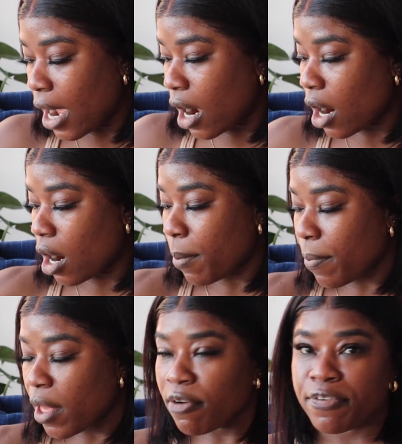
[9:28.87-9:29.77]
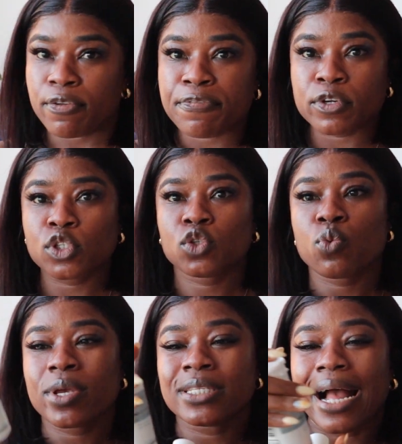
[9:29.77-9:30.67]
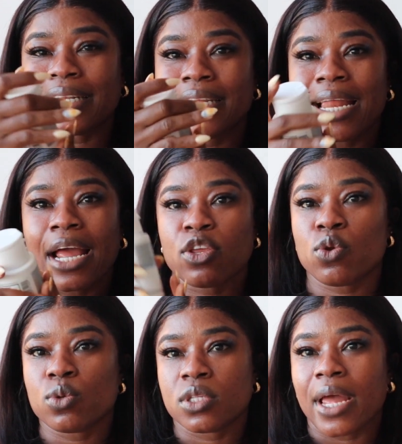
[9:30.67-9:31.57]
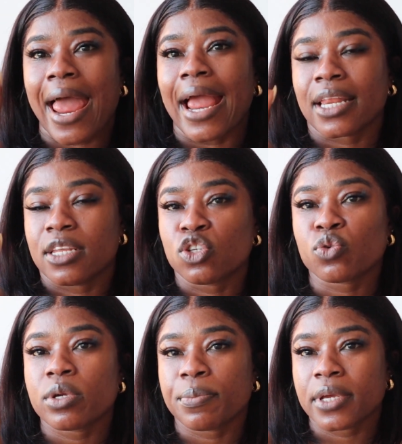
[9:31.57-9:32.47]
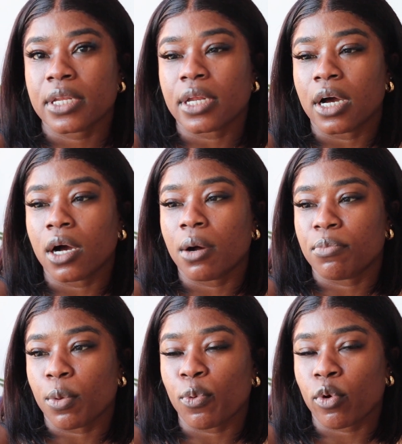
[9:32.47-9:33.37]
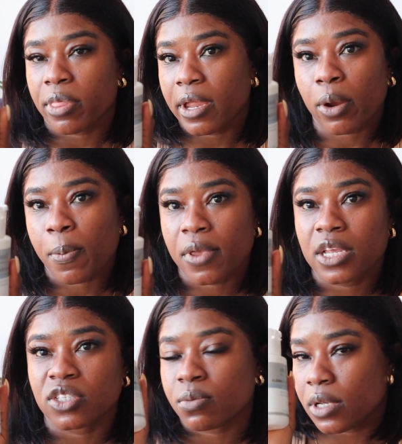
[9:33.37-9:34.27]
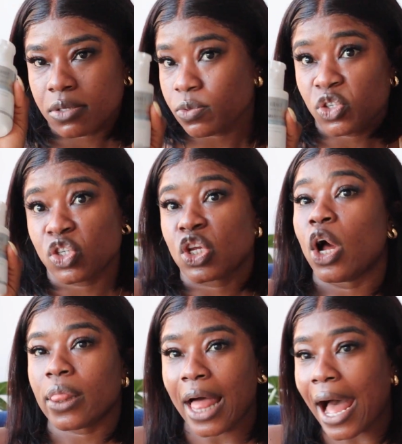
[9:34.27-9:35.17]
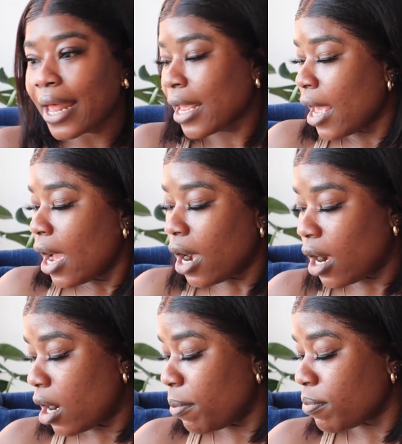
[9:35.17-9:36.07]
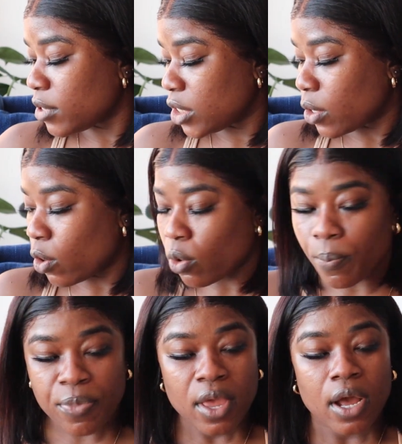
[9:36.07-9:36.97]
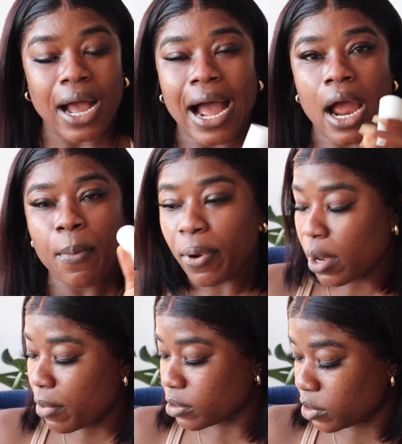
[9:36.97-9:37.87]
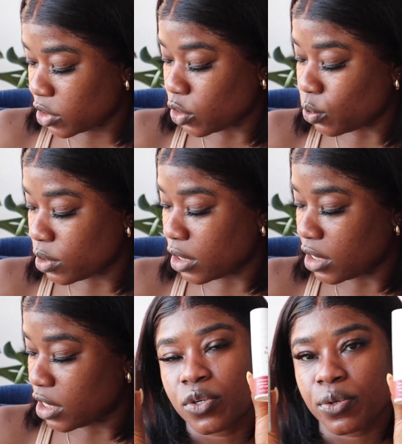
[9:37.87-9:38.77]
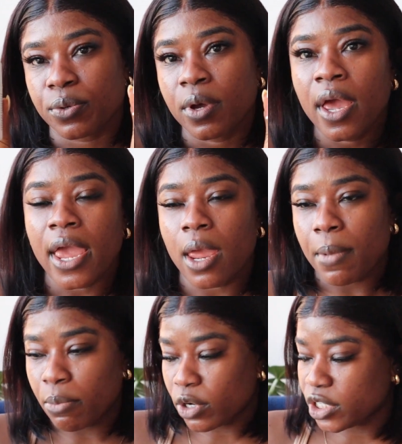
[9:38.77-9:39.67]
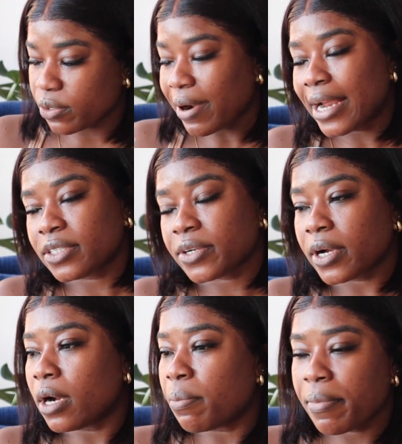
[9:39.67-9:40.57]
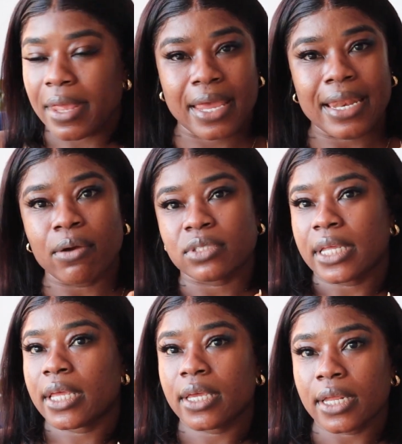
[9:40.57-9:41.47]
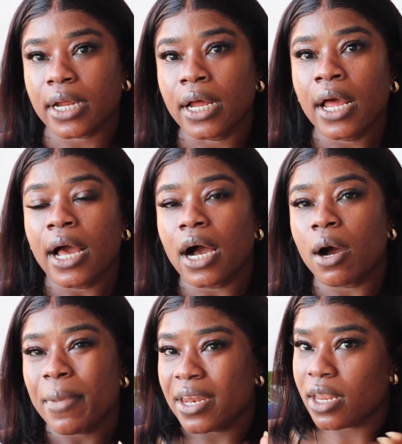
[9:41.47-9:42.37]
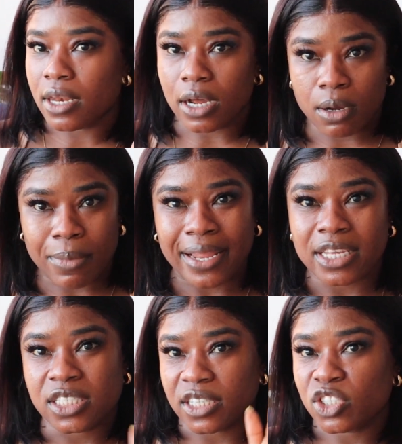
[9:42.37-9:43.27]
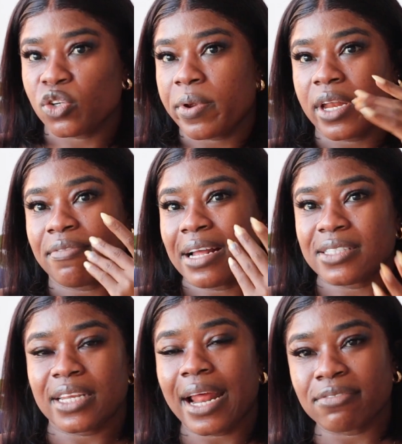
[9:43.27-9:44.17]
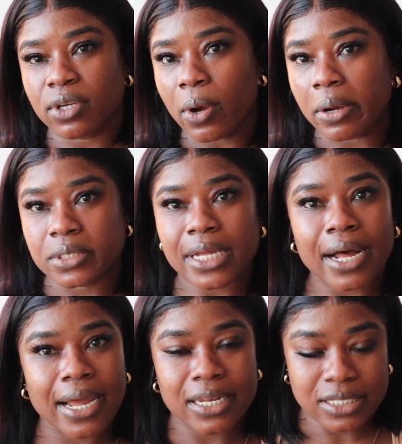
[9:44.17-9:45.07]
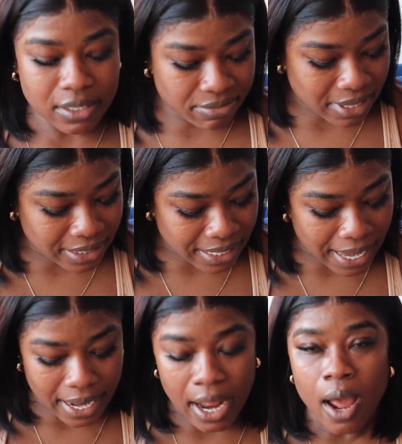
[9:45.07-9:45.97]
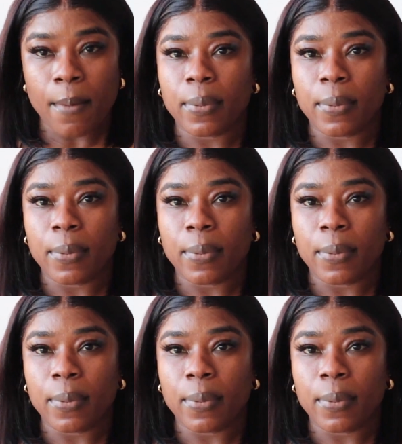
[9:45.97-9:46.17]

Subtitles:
For the first 2 weeks, I did not use the acne treatment, the pore therapy, just because it was just a lot. So I pretty much was just using two and my moisturizer, and that was it. And then I guess sunscreen if I did have to go outside and stuff like that.